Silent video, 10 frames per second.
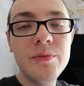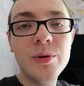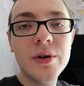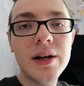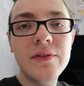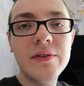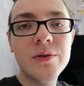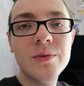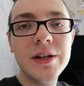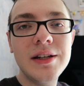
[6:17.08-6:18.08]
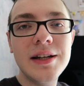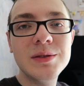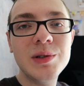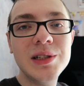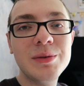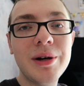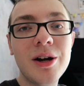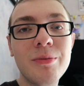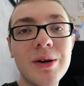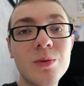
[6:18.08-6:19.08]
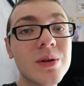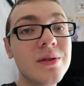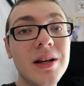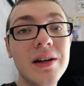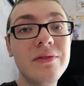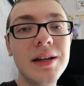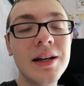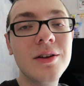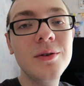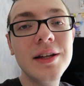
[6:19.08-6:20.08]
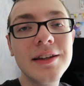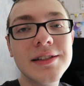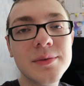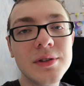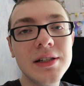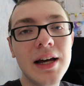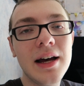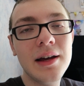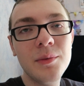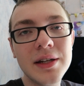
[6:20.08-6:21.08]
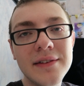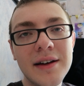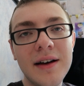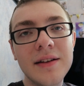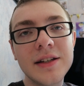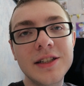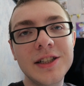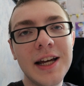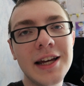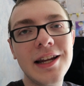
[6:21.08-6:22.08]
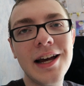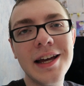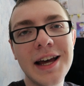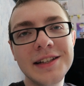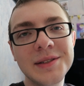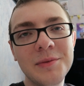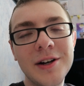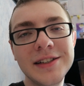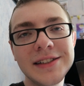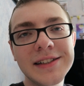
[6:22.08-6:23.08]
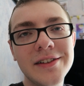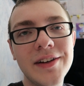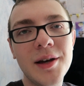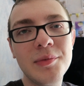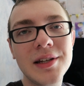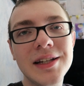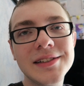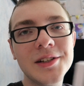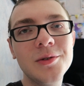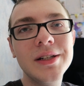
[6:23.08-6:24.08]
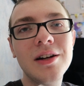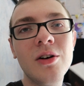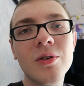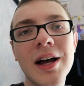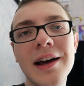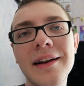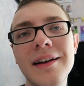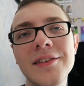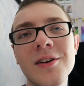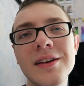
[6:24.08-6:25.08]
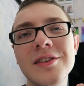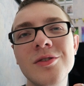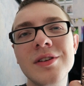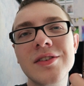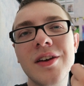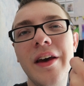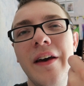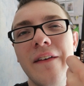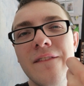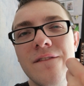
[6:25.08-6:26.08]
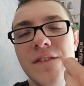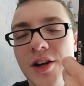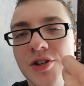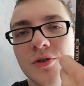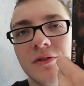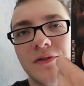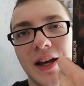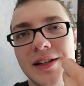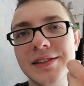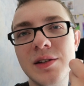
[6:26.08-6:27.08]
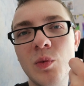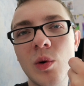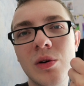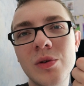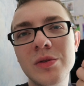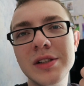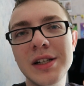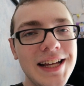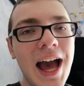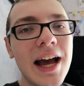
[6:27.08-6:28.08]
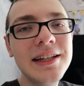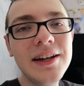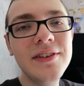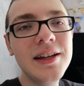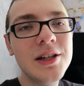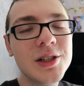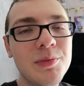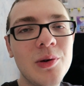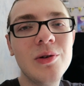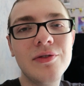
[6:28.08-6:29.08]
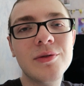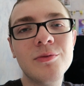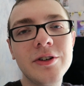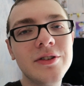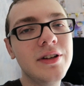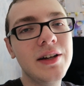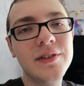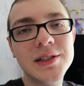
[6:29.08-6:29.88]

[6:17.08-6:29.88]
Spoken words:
book I've ever written has been inspired by real life, including this one. I went to college and I had some crazy stuff happen, and so it all kind of got turned into this fictional fantasy world. I definitely just pull from real life